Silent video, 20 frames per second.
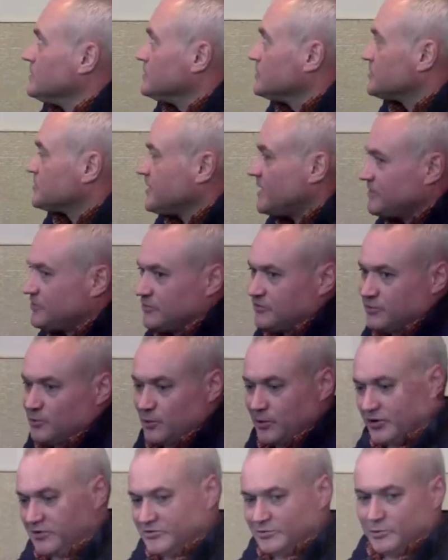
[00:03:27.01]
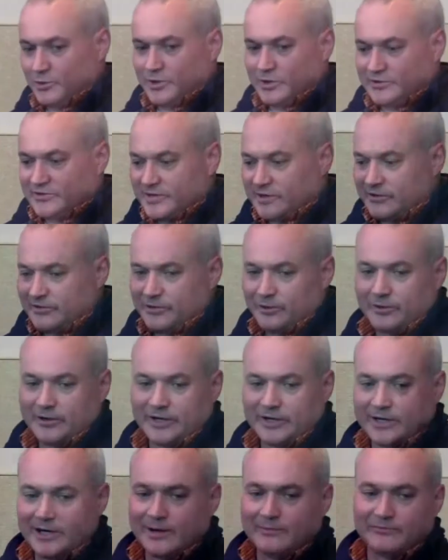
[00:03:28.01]
Statutory, so where does that
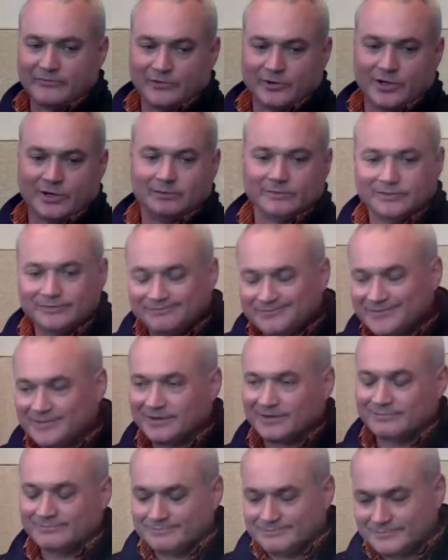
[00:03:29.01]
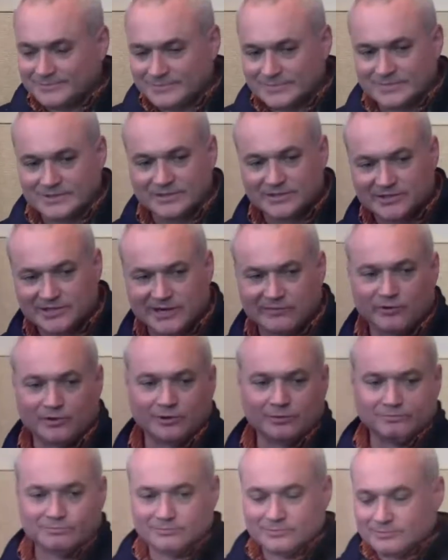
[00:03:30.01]
authority come from?
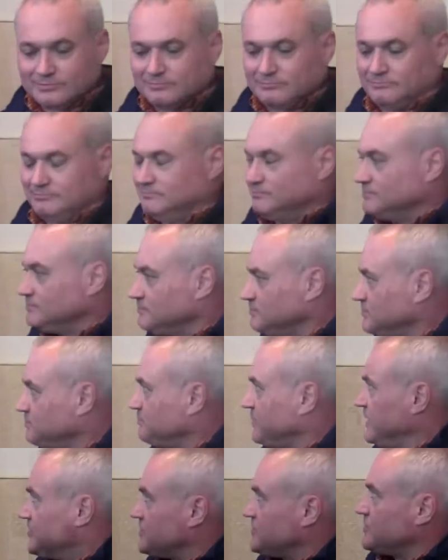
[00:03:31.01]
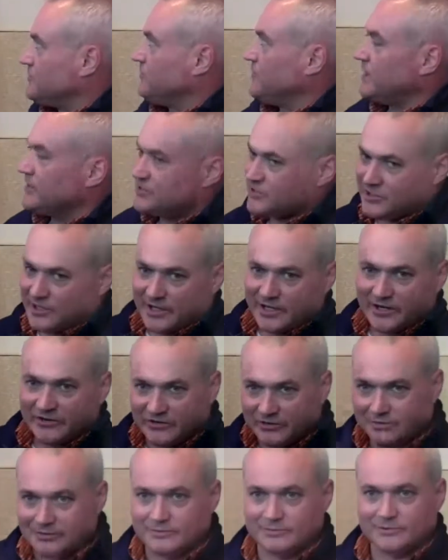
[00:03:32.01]
Several pieces of
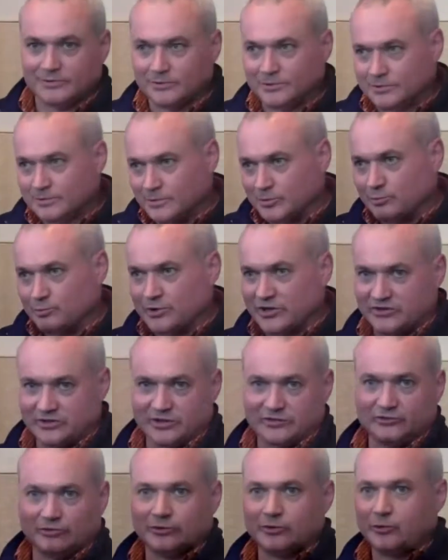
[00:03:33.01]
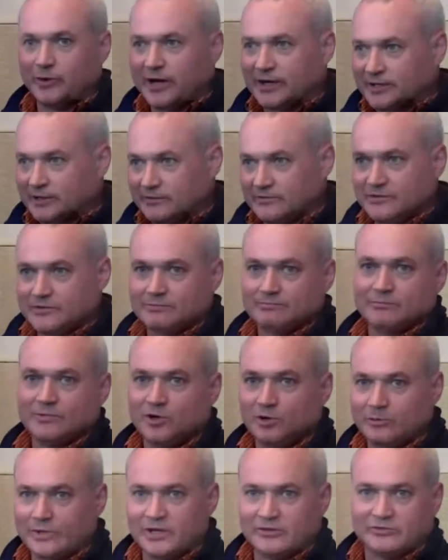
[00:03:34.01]
legislation or presidential directives,
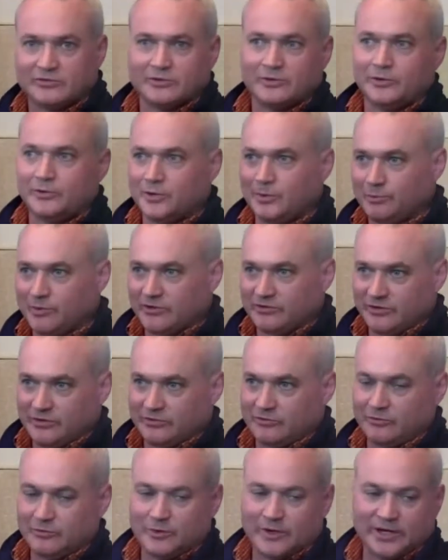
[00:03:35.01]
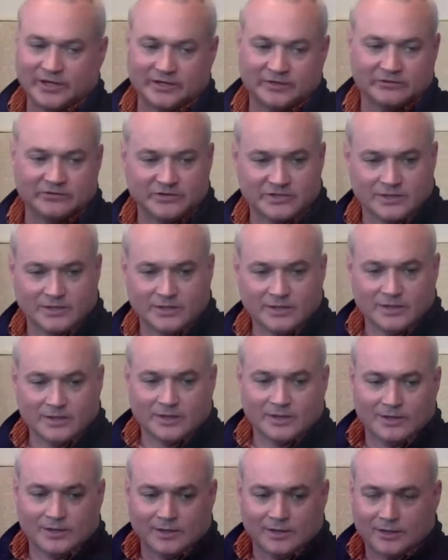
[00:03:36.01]
Homeland Security presidential directives,
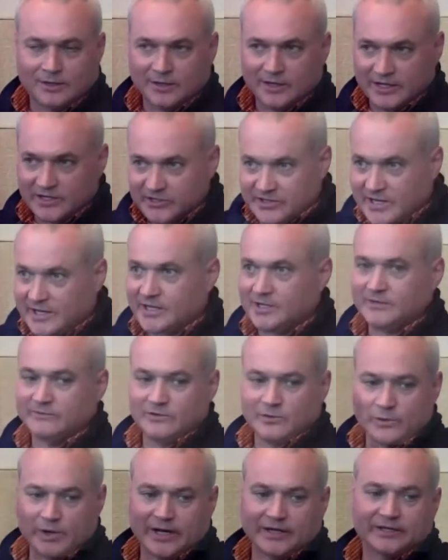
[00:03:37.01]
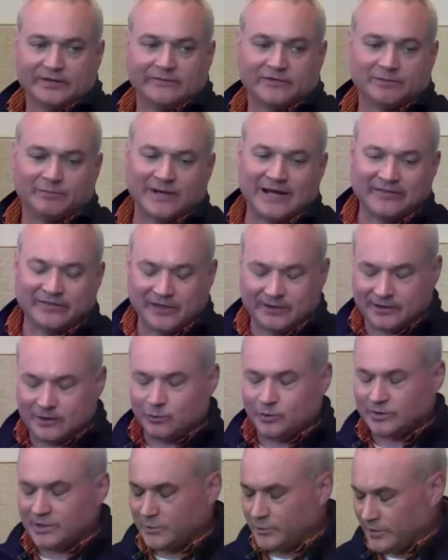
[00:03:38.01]
executive directives, but I think the
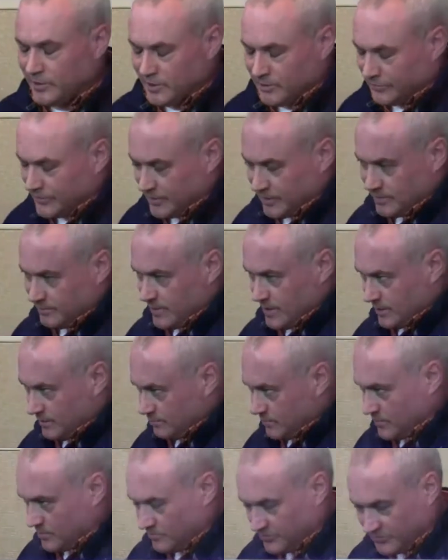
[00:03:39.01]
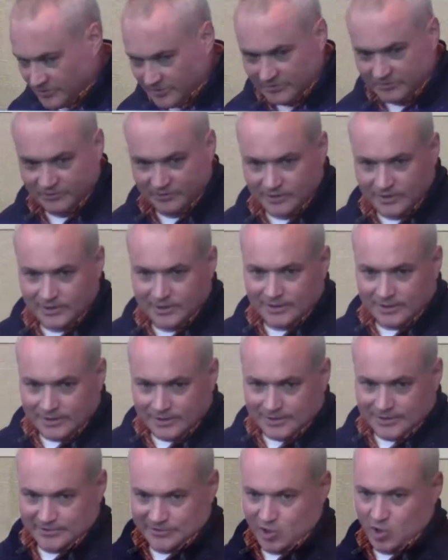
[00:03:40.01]
one that we all think about most is
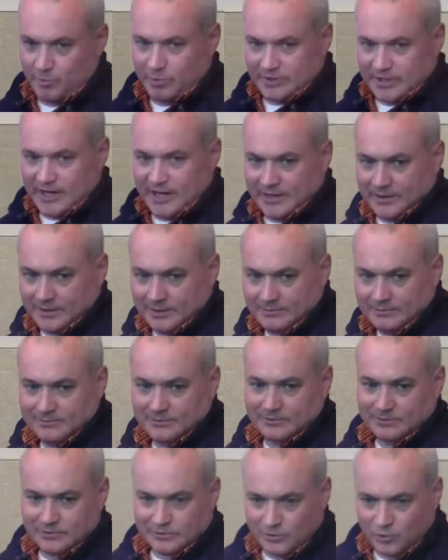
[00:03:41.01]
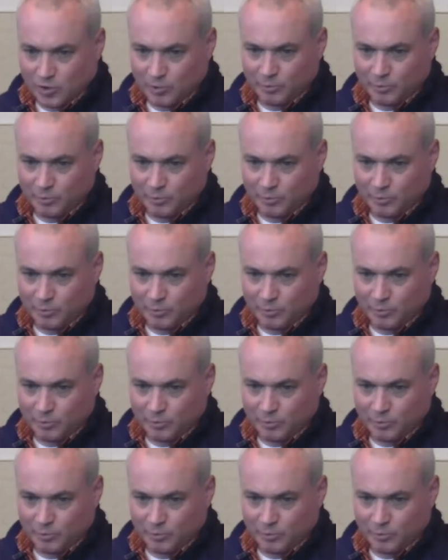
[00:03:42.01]
Open 90, the